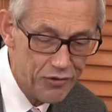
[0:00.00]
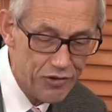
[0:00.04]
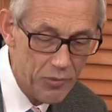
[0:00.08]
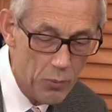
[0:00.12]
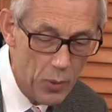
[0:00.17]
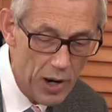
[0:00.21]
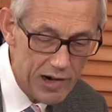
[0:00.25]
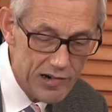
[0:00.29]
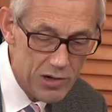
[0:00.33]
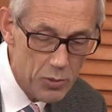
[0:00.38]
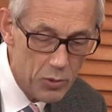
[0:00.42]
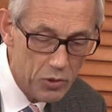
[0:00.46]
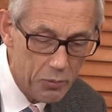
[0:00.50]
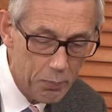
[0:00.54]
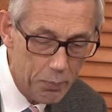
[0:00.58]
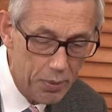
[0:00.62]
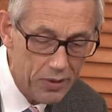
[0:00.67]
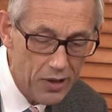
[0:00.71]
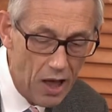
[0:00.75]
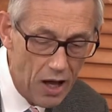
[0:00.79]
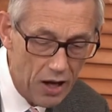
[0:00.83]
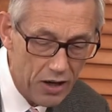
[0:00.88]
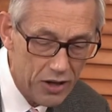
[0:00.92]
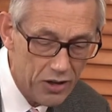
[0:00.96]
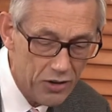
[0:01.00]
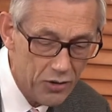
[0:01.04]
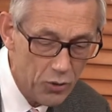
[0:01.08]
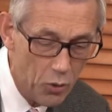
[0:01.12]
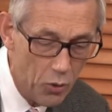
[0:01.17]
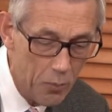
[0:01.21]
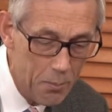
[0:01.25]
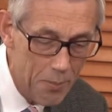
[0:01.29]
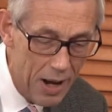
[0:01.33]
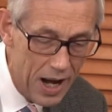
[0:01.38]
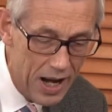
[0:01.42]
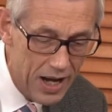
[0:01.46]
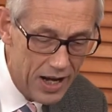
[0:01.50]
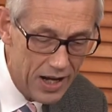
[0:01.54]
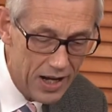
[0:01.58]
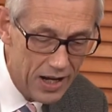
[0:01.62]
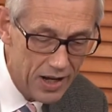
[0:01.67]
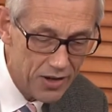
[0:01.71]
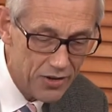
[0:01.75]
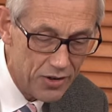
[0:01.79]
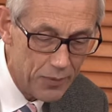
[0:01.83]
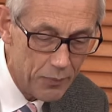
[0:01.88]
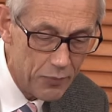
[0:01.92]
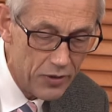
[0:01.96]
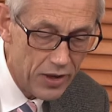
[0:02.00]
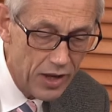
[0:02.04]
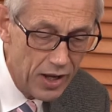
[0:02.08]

from where it was plucked or made.